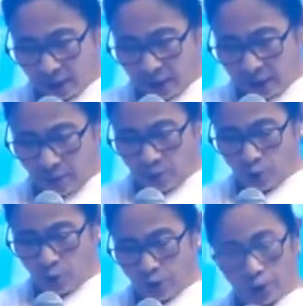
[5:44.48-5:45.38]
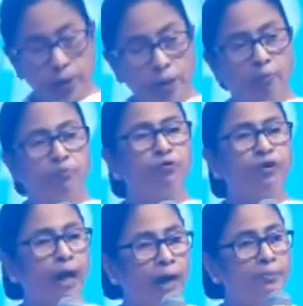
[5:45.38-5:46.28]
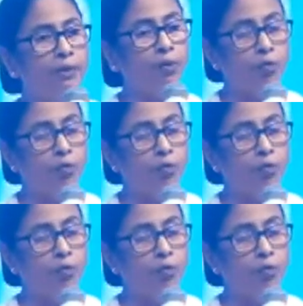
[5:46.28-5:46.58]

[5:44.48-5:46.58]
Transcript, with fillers: if we, if we have the good